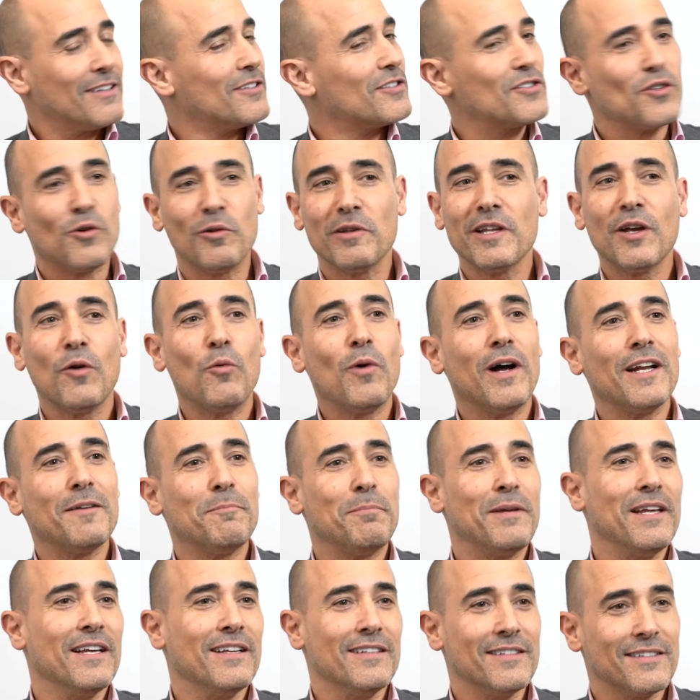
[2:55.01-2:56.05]
There's only one
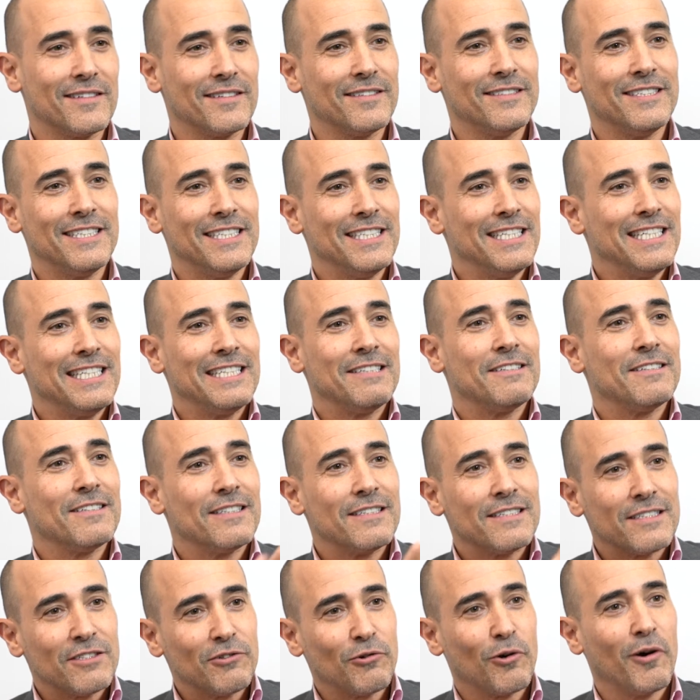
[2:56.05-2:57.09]
piece.
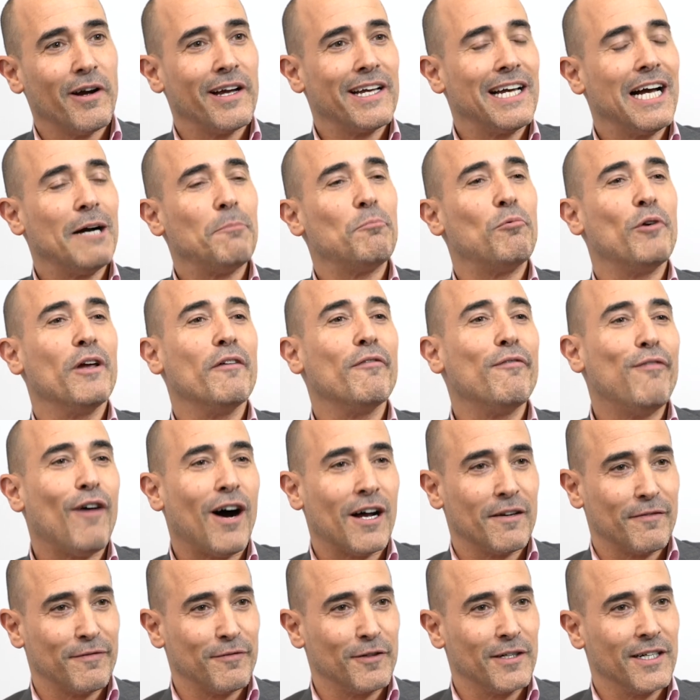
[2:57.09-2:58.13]
Growing up, we
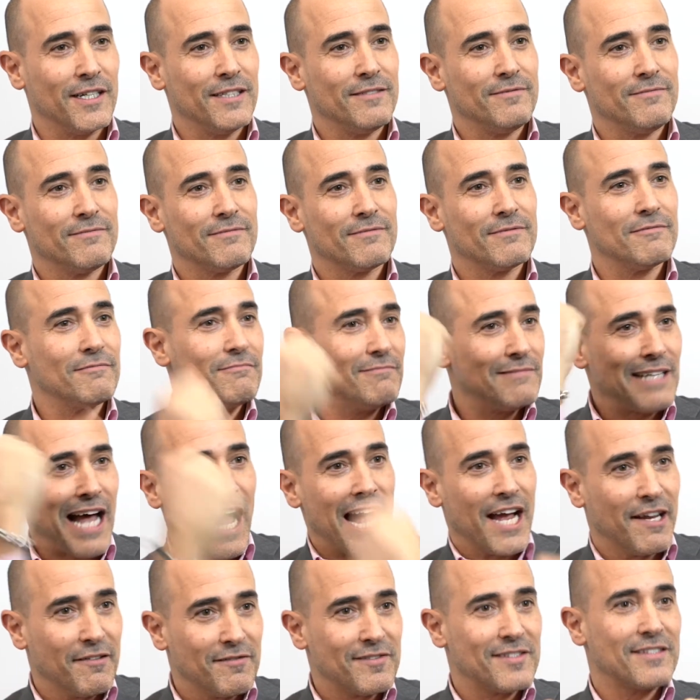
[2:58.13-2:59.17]
fought for it.
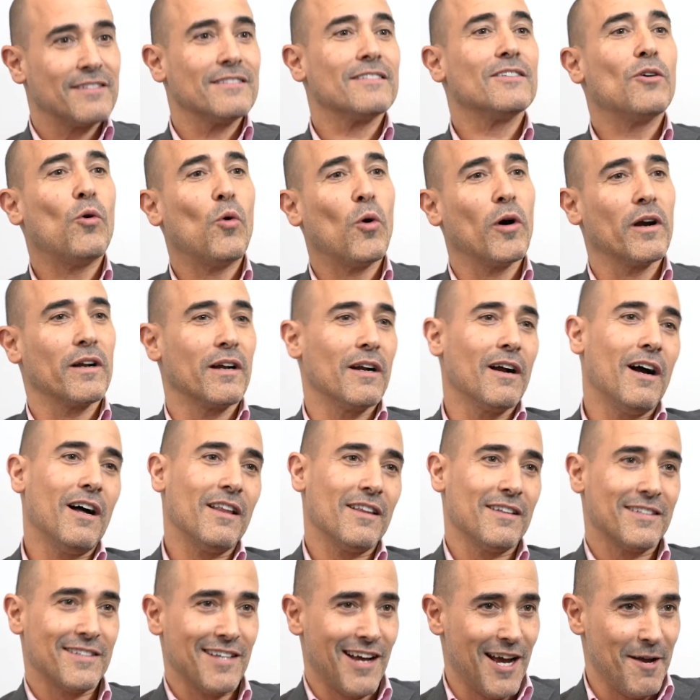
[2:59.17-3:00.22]
Knives, corner, all
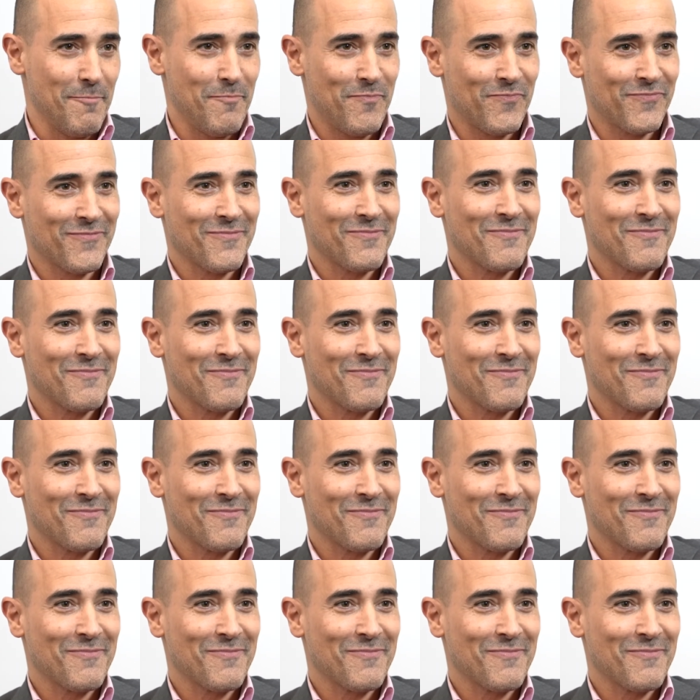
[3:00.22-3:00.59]
the time.